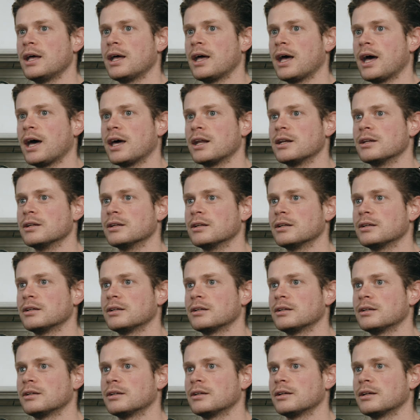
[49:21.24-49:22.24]
And
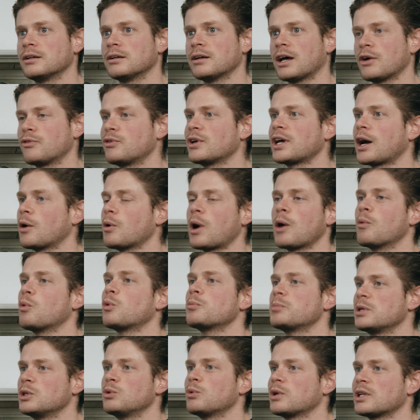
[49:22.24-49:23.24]
I think I
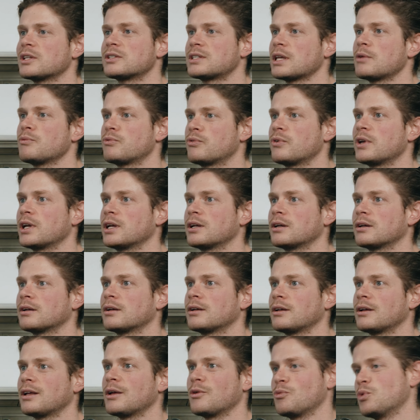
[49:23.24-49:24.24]
won't be doing the same thing
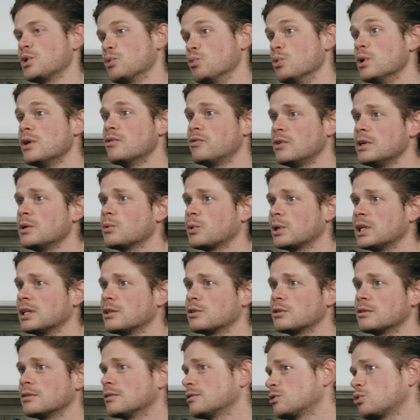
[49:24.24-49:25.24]
with Weebly
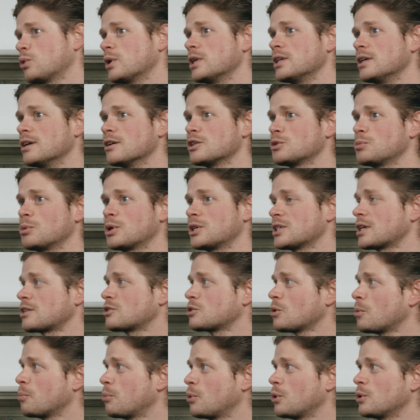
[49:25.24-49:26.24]
in 20 years, because at
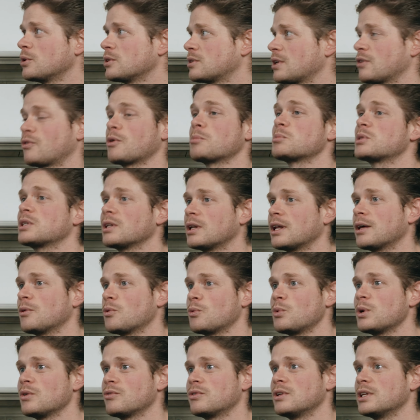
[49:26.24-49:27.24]
some point, if I'm still at
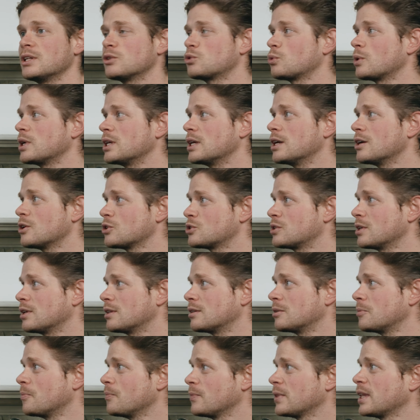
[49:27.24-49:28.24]
Weebly in 20 years,
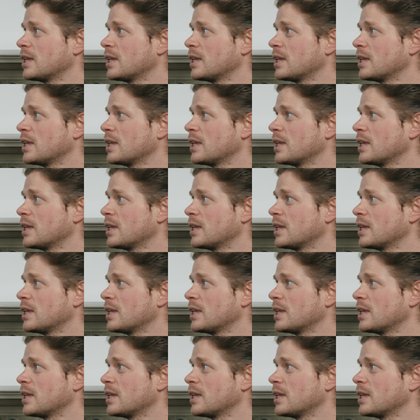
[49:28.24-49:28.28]
then